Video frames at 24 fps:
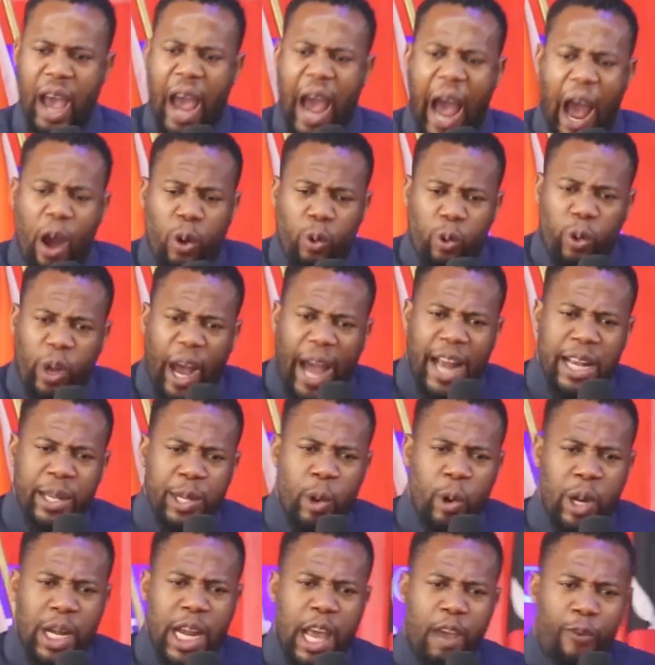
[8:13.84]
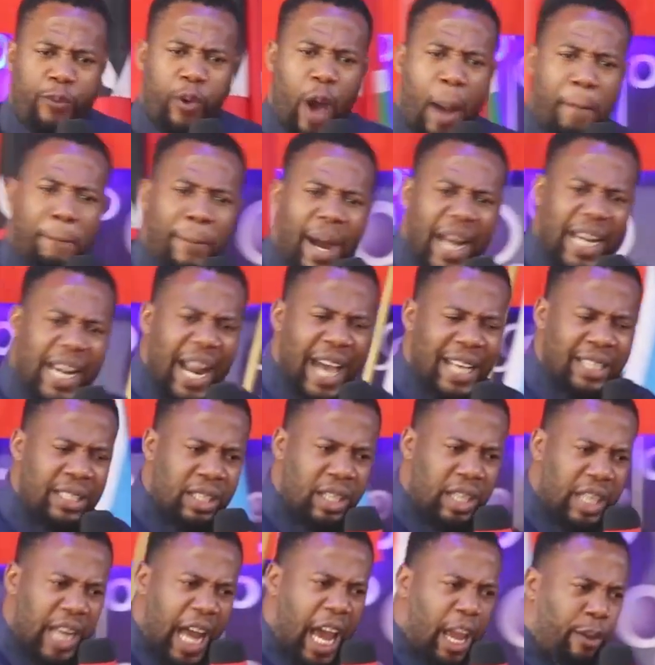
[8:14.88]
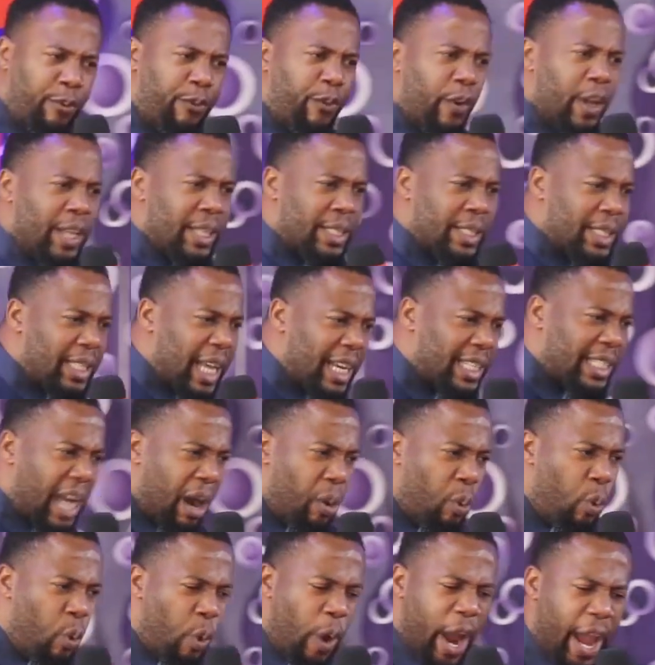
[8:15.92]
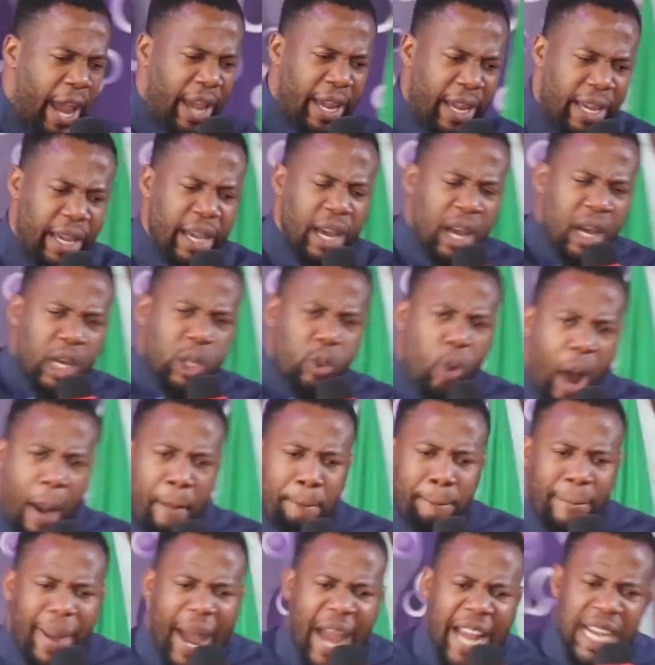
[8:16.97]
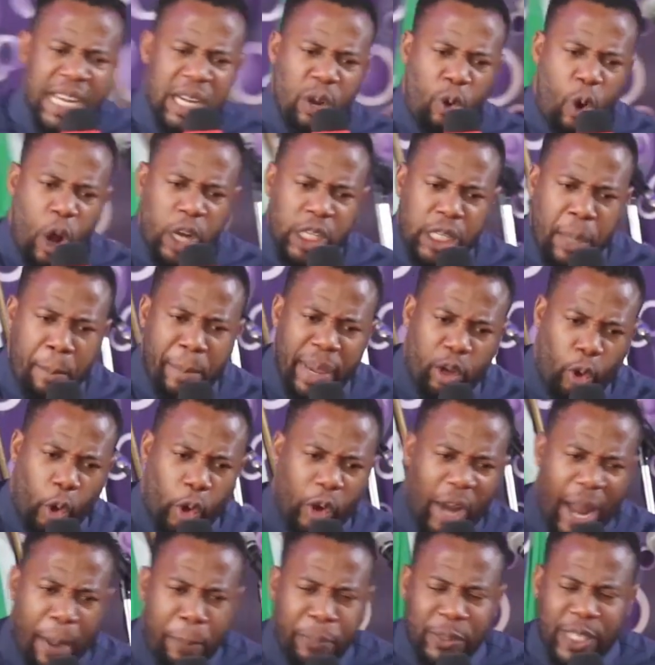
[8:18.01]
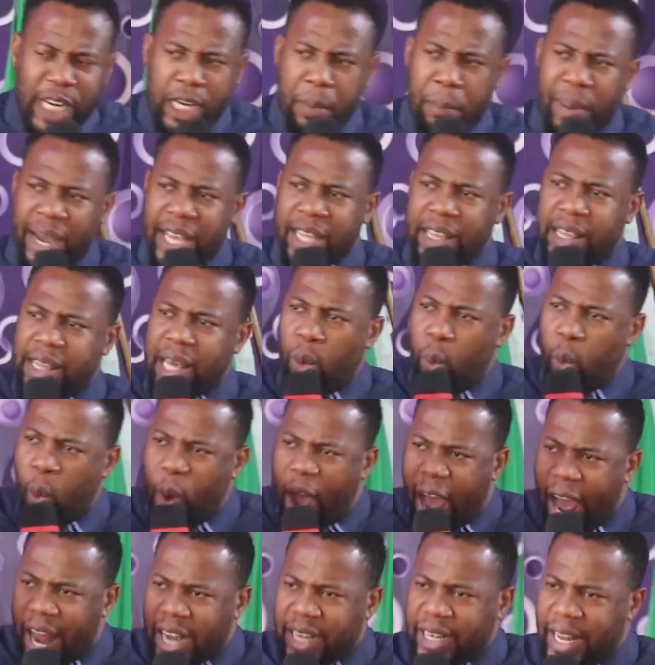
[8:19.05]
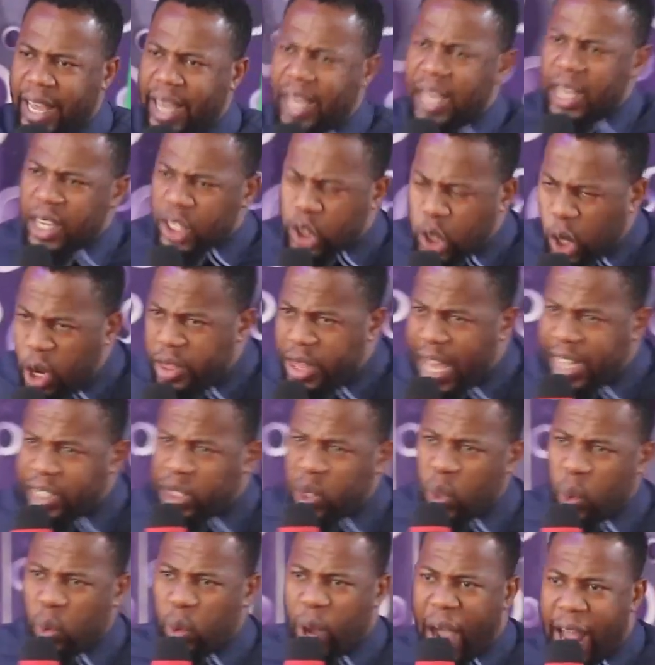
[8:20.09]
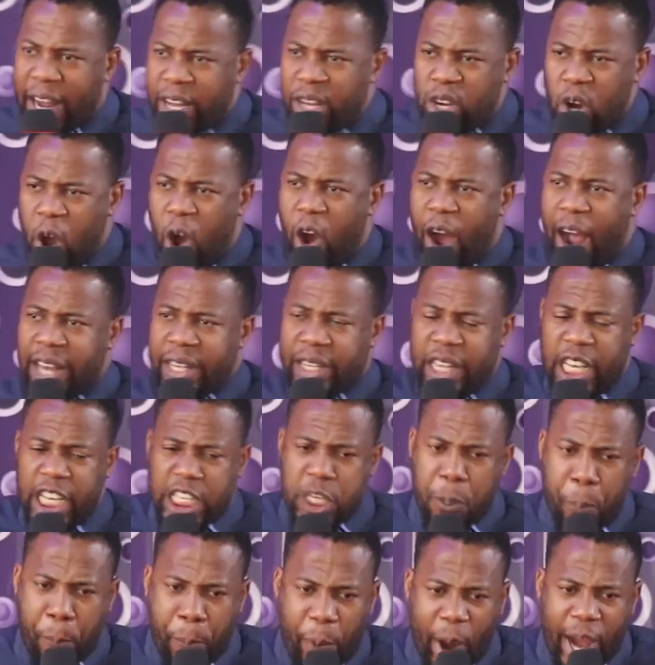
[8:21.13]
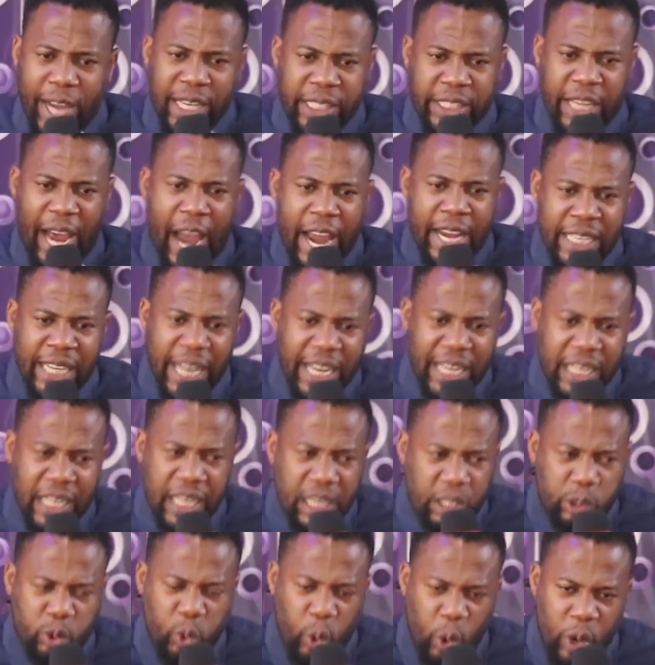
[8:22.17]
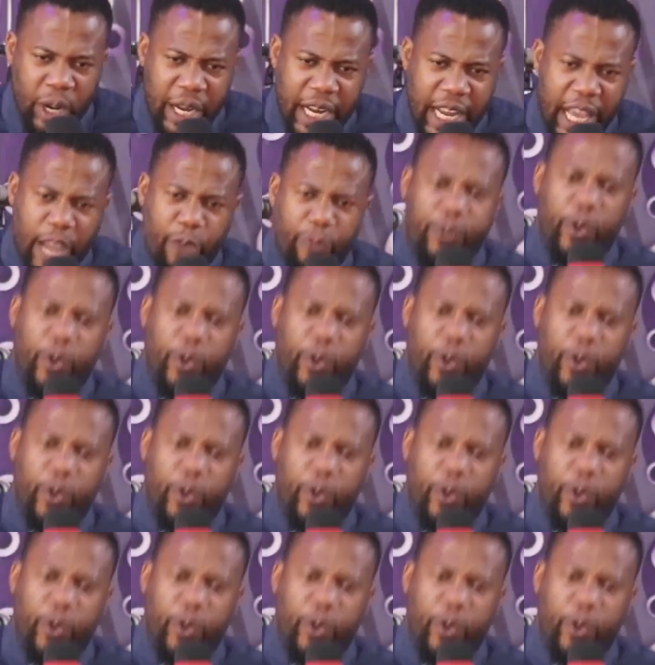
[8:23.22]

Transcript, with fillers: How can you live a balanced life in such a way your mind won't be corrupted by the world so that you can know at this point I need to live